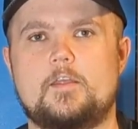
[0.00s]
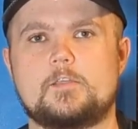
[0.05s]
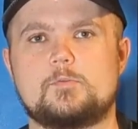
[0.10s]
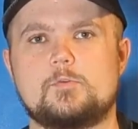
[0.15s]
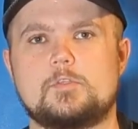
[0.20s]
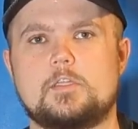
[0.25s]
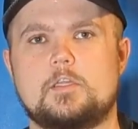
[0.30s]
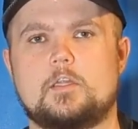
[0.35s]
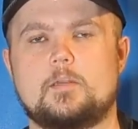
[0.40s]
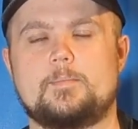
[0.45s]
this
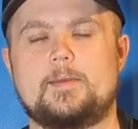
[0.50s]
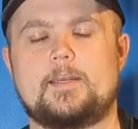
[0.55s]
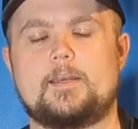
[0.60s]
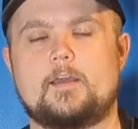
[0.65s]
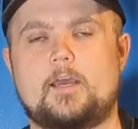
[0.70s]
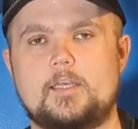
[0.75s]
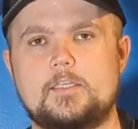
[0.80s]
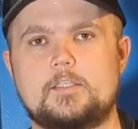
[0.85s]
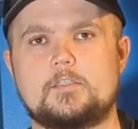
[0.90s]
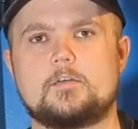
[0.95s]
was a little bit
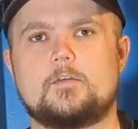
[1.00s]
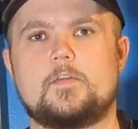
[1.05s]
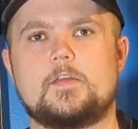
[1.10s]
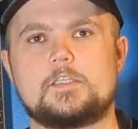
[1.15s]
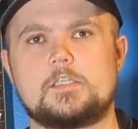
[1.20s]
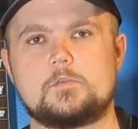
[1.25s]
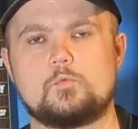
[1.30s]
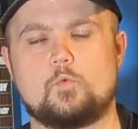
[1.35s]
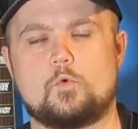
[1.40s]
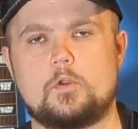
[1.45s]
nicer, and this
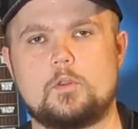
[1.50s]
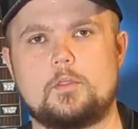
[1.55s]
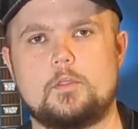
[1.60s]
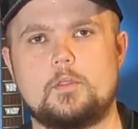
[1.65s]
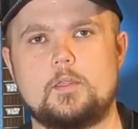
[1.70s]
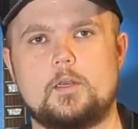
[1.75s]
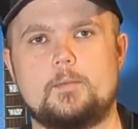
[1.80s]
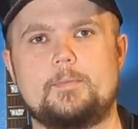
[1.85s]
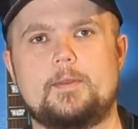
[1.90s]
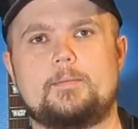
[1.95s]
is worth a
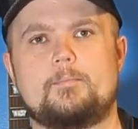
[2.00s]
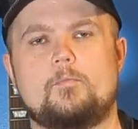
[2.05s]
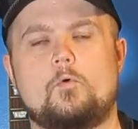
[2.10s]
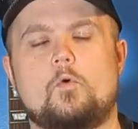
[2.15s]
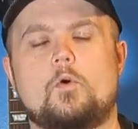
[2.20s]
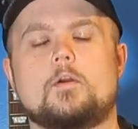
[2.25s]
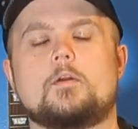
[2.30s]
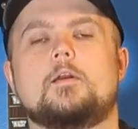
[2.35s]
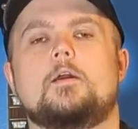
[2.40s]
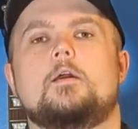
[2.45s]
little bit
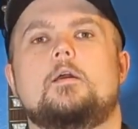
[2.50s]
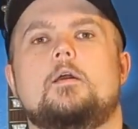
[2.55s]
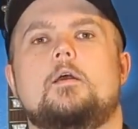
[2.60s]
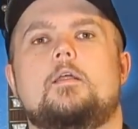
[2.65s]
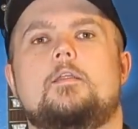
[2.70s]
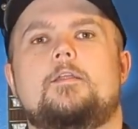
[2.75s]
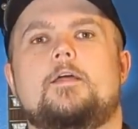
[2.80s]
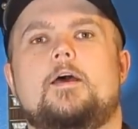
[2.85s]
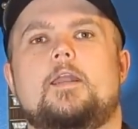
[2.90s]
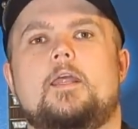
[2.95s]
more
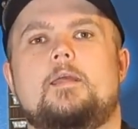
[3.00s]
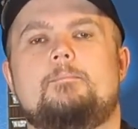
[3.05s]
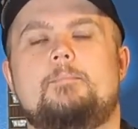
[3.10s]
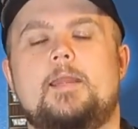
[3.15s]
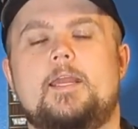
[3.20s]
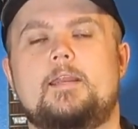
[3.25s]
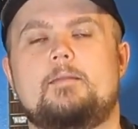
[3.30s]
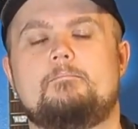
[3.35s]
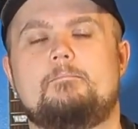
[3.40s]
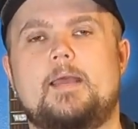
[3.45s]
than a
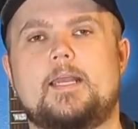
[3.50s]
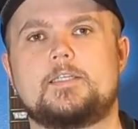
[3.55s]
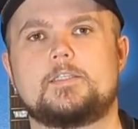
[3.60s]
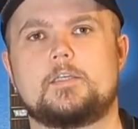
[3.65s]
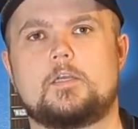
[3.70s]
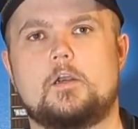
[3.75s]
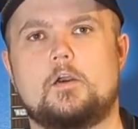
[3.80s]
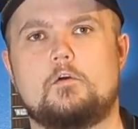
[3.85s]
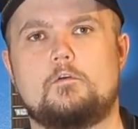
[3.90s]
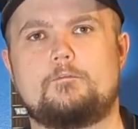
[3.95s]
made in
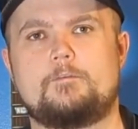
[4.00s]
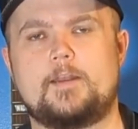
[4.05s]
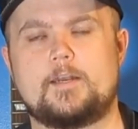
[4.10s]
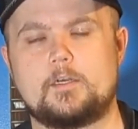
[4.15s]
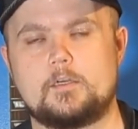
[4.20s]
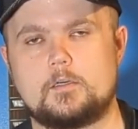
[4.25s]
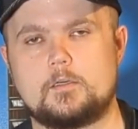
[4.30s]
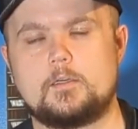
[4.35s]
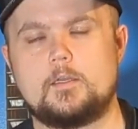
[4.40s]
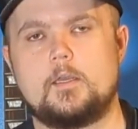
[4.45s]
Mexico
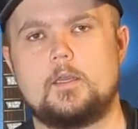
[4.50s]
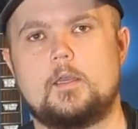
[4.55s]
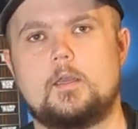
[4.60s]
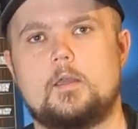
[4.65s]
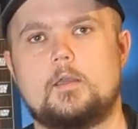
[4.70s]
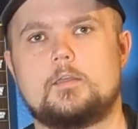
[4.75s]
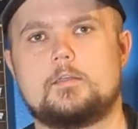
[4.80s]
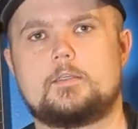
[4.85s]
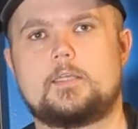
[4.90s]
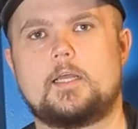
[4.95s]
Fender
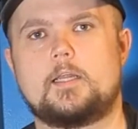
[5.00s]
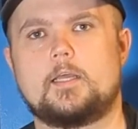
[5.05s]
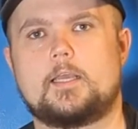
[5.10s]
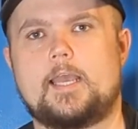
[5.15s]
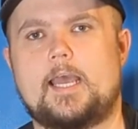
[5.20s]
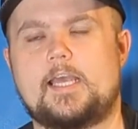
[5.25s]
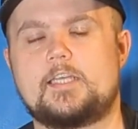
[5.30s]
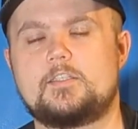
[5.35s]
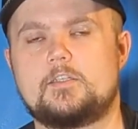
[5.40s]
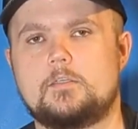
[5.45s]

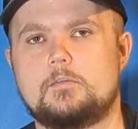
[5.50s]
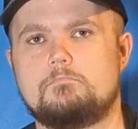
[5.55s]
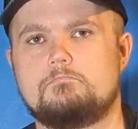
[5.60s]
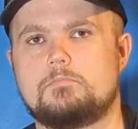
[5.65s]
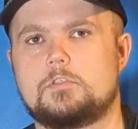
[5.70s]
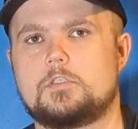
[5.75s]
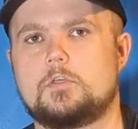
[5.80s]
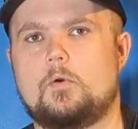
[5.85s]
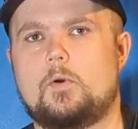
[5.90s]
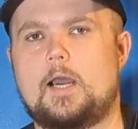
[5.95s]
Telecaster,
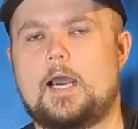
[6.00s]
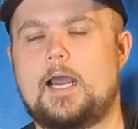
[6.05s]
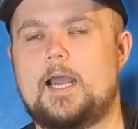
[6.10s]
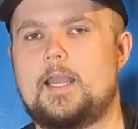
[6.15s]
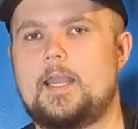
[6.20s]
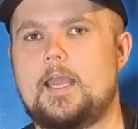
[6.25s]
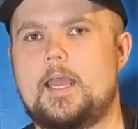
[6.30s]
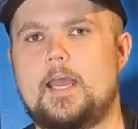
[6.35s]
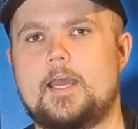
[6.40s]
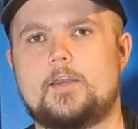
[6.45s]
so
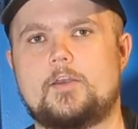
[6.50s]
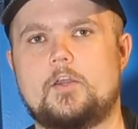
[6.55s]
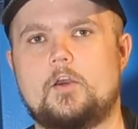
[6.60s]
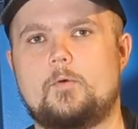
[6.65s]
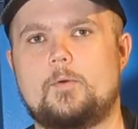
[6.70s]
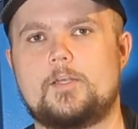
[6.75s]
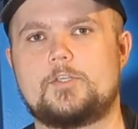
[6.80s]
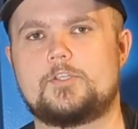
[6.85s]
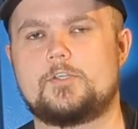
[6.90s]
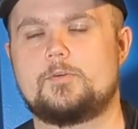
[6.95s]
I had
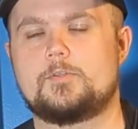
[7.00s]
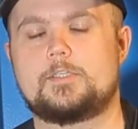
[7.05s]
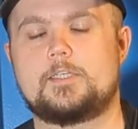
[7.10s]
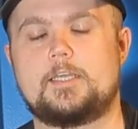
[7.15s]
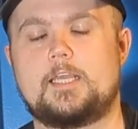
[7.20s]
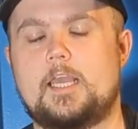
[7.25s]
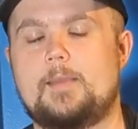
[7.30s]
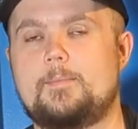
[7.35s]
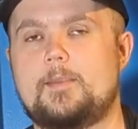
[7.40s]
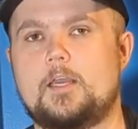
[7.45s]
no issues. He
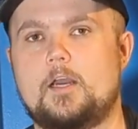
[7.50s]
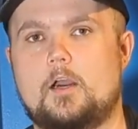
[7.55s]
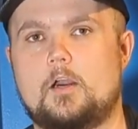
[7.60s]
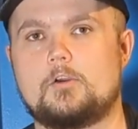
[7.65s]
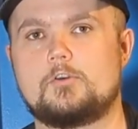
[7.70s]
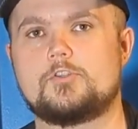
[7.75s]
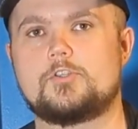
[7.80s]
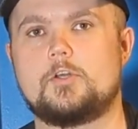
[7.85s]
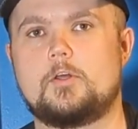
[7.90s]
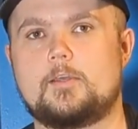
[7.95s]
gave me a
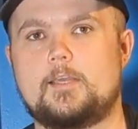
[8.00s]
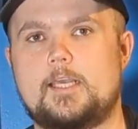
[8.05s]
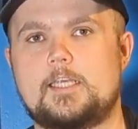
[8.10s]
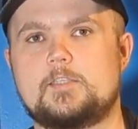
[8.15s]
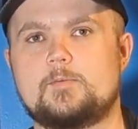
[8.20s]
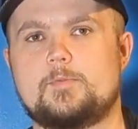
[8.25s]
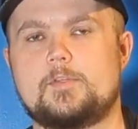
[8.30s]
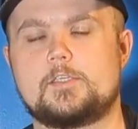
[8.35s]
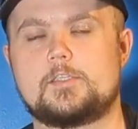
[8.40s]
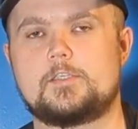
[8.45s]
hard shell case
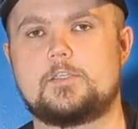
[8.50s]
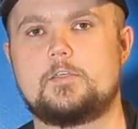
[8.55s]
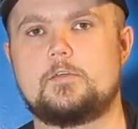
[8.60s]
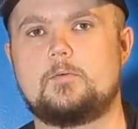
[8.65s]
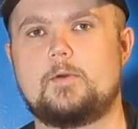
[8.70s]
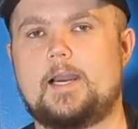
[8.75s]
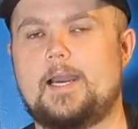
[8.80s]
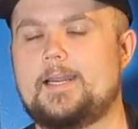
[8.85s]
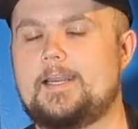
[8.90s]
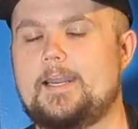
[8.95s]
with this
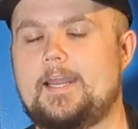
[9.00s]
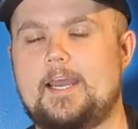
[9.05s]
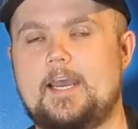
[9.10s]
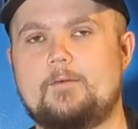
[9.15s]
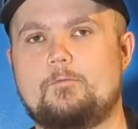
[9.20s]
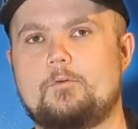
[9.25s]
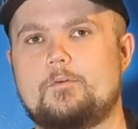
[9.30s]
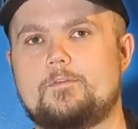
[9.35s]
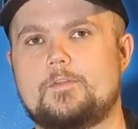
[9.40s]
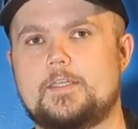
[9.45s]
too. I didn't
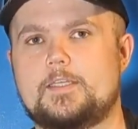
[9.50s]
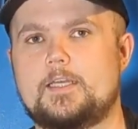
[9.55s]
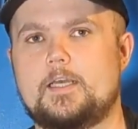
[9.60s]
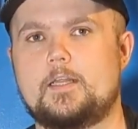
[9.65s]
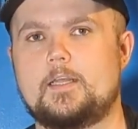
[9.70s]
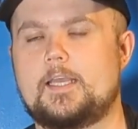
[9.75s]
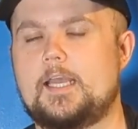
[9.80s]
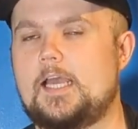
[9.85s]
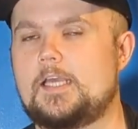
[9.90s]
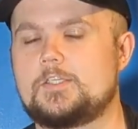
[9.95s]
have one for the
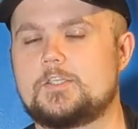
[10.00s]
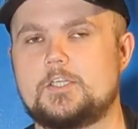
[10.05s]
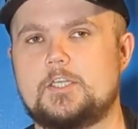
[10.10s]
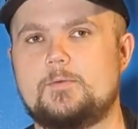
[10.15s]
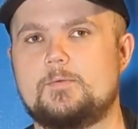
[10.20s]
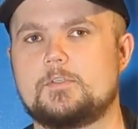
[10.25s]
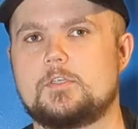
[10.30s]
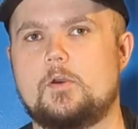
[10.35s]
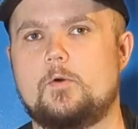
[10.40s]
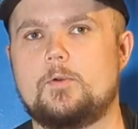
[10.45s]
Telecaster. He
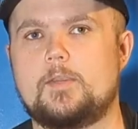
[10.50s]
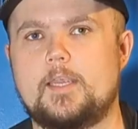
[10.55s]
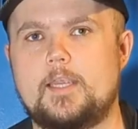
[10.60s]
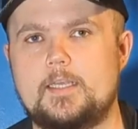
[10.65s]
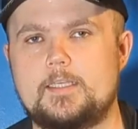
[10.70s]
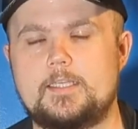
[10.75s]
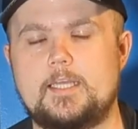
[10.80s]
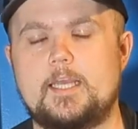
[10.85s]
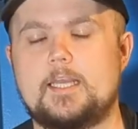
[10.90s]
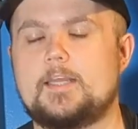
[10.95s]
was
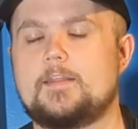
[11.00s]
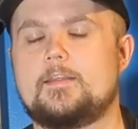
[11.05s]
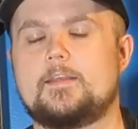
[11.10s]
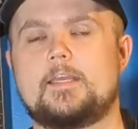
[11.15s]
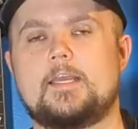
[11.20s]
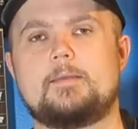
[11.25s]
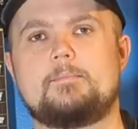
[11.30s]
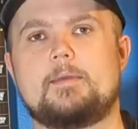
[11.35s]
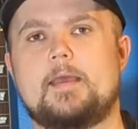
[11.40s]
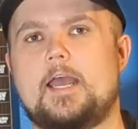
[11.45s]
okay taking the
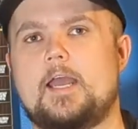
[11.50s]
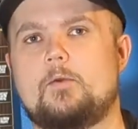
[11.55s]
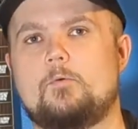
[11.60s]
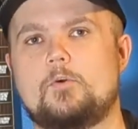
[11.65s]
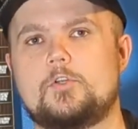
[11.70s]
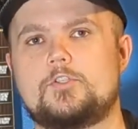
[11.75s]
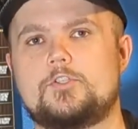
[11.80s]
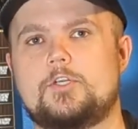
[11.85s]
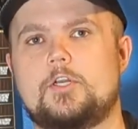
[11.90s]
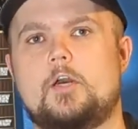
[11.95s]
gig bag,
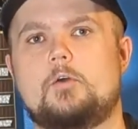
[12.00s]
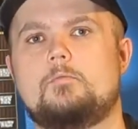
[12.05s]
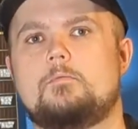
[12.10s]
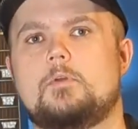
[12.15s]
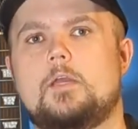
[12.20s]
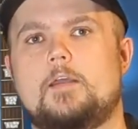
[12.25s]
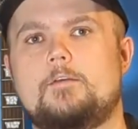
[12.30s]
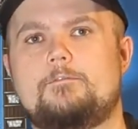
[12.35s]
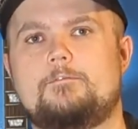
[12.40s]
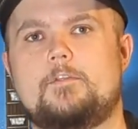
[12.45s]
which,
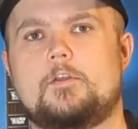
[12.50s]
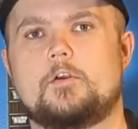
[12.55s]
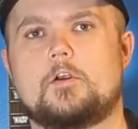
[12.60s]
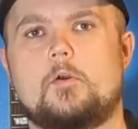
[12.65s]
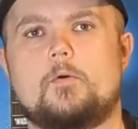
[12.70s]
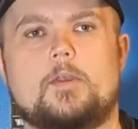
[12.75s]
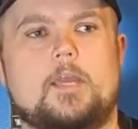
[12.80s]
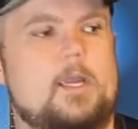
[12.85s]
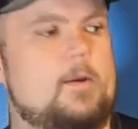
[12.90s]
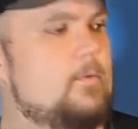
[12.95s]
if they're
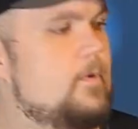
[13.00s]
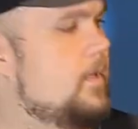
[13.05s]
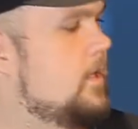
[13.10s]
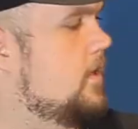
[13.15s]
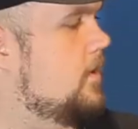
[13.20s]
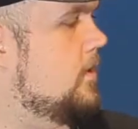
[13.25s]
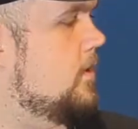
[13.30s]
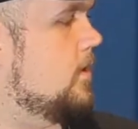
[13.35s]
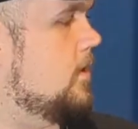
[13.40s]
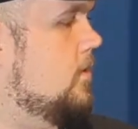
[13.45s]
okay with
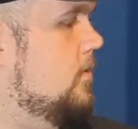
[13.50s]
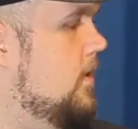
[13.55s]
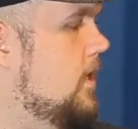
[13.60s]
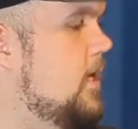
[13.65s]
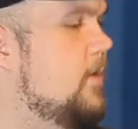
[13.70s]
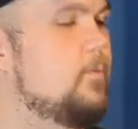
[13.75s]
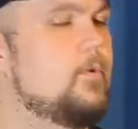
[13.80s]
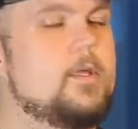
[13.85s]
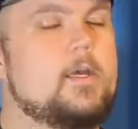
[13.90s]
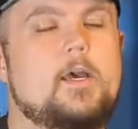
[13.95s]
it, they're
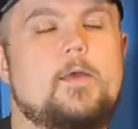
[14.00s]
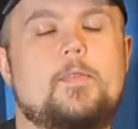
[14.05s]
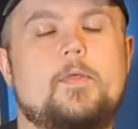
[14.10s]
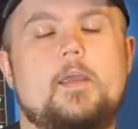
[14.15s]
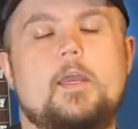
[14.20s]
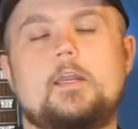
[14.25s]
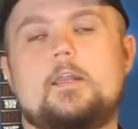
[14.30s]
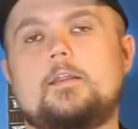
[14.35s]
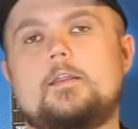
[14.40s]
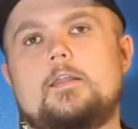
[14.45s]
okay with it at the
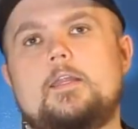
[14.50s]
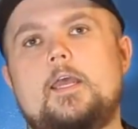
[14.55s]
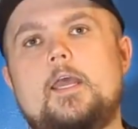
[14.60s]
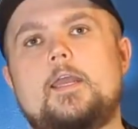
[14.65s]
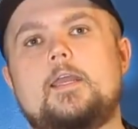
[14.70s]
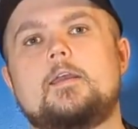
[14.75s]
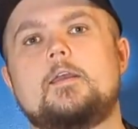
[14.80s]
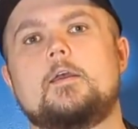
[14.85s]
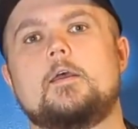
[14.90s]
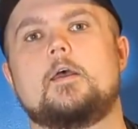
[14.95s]
end of the
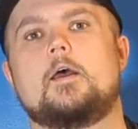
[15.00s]
day.